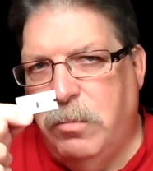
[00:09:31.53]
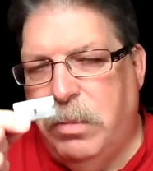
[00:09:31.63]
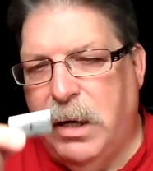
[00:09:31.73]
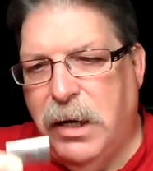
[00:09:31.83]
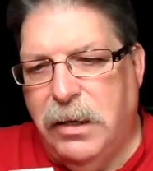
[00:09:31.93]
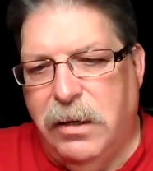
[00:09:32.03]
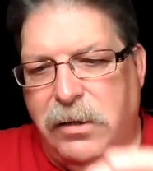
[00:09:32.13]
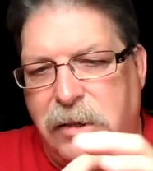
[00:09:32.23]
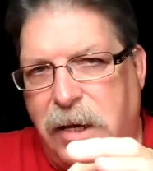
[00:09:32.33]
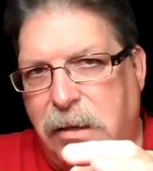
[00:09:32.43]
gem
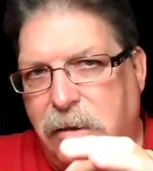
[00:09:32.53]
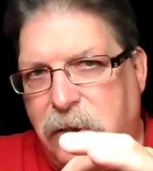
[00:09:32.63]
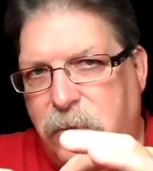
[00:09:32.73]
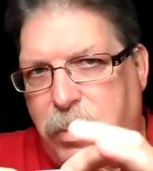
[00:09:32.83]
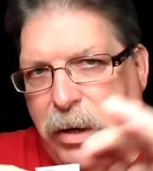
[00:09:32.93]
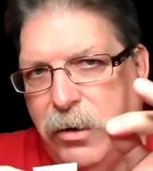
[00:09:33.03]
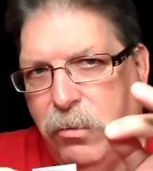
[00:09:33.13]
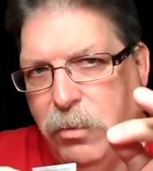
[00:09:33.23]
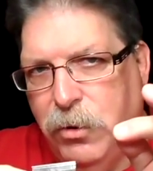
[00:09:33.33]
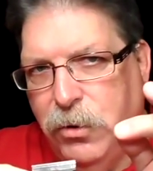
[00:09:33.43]
blade that has had the
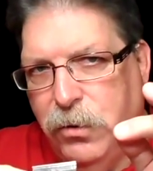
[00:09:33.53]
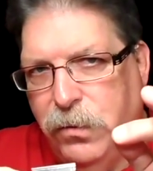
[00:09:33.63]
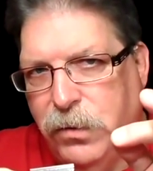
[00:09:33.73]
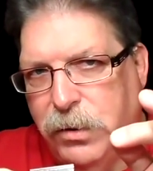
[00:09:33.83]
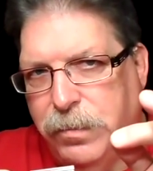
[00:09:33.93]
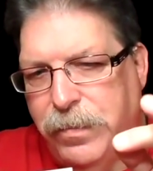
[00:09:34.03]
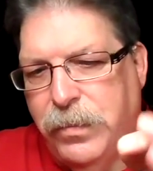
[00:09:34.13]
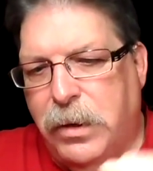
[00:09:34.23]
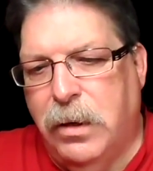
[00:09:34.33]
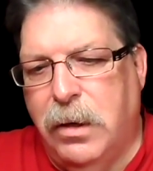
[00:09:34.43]
spine removed
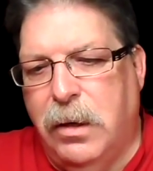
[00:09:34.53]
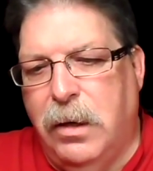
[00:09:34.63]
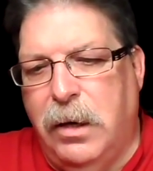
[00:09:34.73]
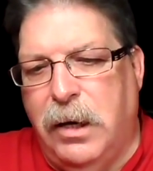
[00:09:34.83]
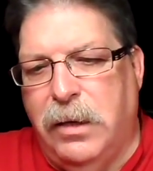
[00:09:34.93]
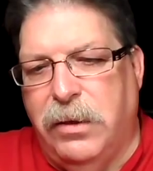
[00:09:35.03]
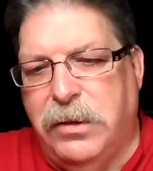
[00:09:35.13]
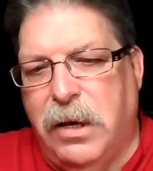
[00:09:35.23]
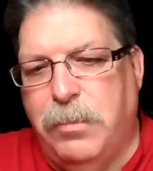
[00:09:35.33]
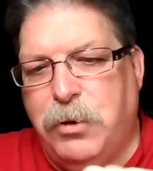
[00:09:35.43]

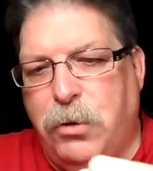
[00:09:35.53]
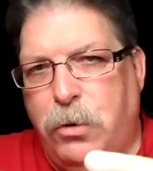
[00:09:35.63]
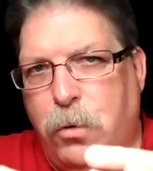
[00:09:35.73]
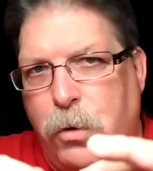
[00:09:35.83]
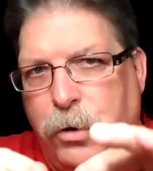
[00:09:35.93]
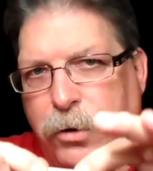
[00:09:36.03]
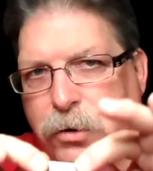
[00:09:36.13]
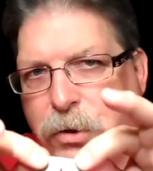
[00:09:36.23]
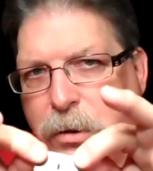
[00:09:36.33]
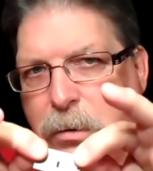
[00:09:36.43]
and the top two
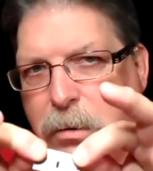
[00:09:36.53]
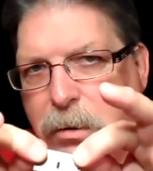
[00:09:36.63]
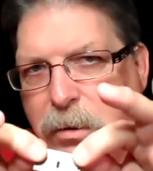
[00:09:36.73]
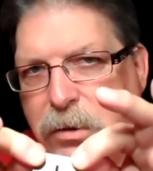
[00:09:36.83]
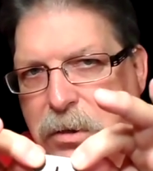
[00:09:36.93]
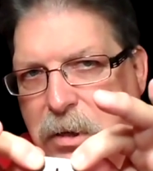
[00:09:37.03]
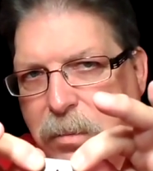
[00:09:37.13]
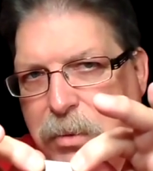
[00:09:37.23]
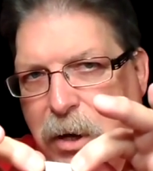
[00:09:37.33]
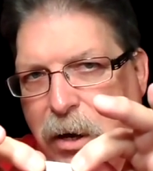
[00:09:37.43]
corners
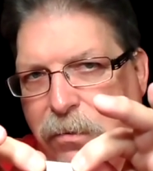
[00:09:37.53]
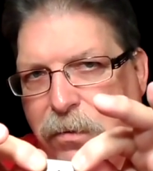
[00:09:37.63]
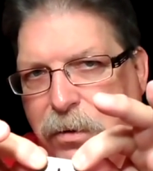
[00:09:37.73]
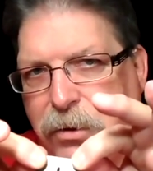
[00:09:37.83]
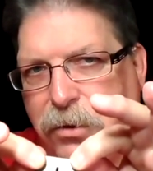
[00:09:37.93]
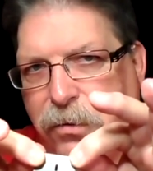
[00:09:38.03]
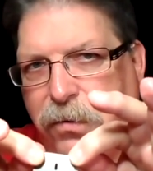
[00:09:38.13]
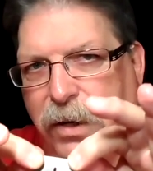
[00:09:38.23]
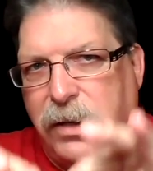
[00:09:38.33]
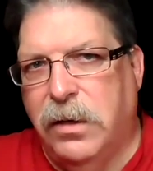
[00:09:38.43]
snipped off
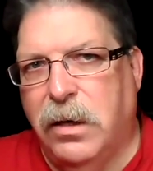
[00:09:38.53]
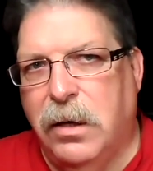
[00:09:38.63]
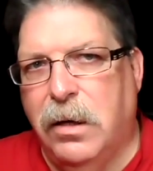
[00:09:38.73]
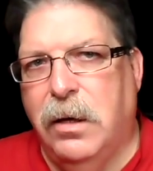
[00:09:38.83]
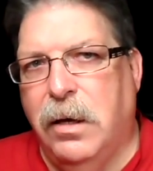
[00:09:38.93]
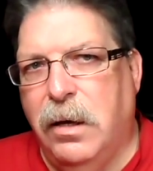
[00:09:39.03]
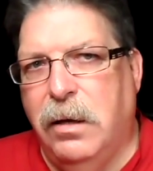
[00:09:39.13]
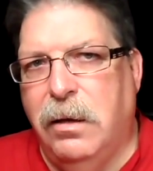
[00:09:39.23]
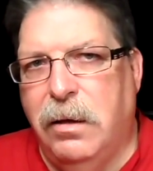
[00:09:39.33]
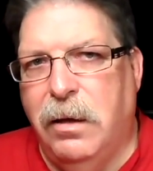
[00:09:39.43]
to fit
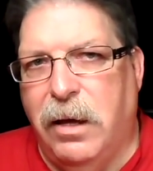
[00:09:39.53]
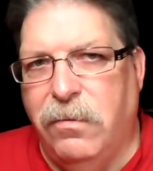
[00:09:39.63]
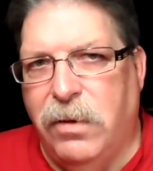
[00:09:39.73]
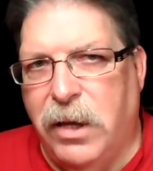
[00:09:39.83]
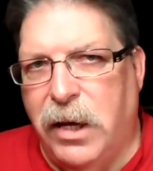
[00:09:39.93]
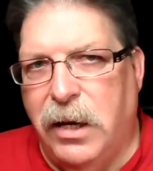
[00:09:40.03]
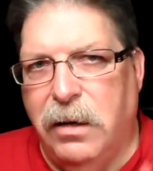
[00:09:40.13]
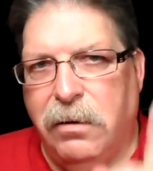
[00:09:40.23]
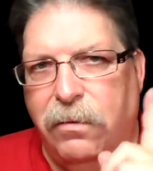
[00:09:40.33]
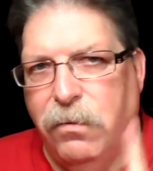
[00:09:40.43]
a
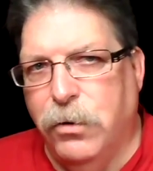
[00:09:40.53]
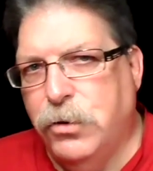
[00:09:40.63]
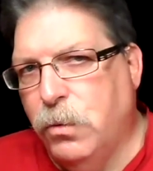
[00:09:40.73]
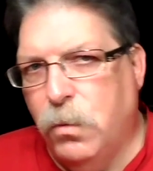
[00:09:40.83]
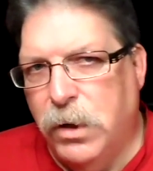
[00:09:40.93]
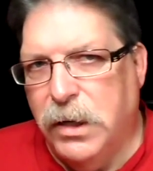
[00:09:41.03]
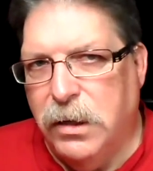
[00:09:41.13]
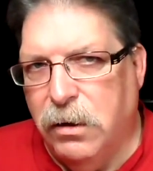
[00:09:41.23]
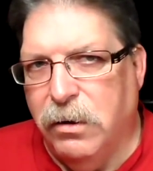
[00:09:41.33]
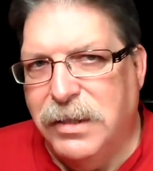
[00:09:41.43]
Valet version
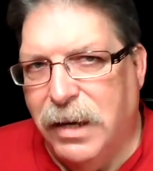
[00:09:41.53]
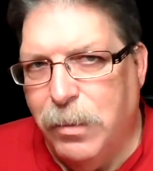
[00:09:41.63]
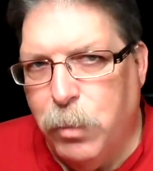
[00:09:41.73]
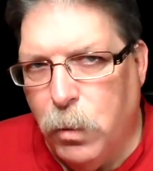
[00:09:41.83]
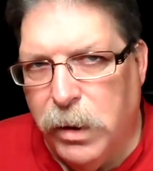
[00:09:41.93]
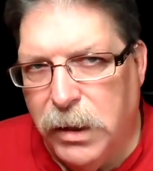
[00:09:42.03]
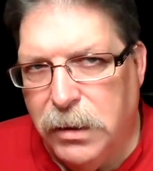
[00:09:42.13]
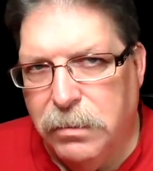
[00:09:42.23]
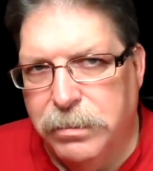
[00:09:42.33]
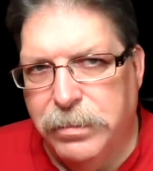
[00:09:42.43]
1 or type
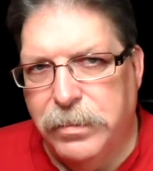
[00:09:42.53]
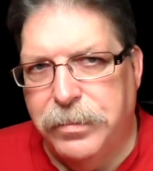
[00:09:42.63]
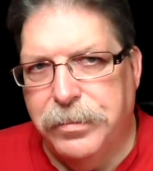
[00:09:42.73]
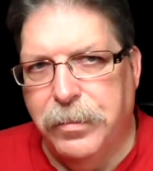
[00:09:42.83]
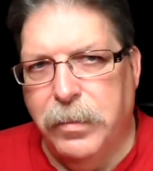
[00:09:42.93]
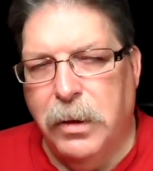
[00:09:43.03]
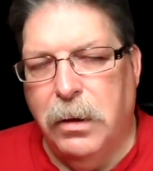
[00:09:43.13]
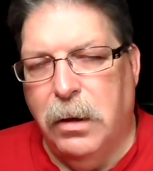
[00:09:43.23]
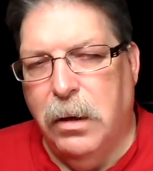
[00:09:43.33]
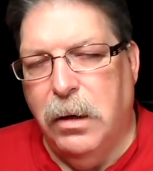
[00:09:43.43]
1
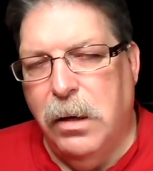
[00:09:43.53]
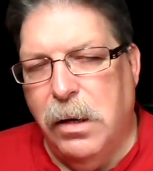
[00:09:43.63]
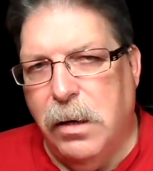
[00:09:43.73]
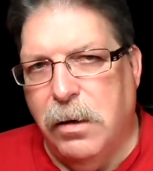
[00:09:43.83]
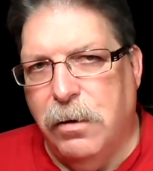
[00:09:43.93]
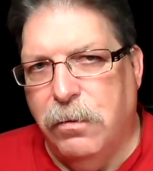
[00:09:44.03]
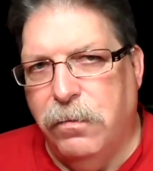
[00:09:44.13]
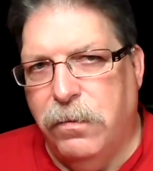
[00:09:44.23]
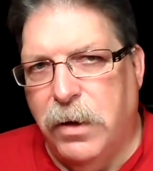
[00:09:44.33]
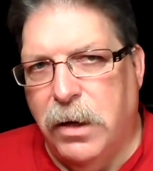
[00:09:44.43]

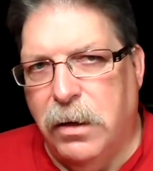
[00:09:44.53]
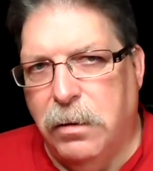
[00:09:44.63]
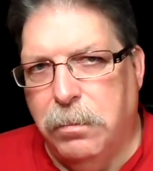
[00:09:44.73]
of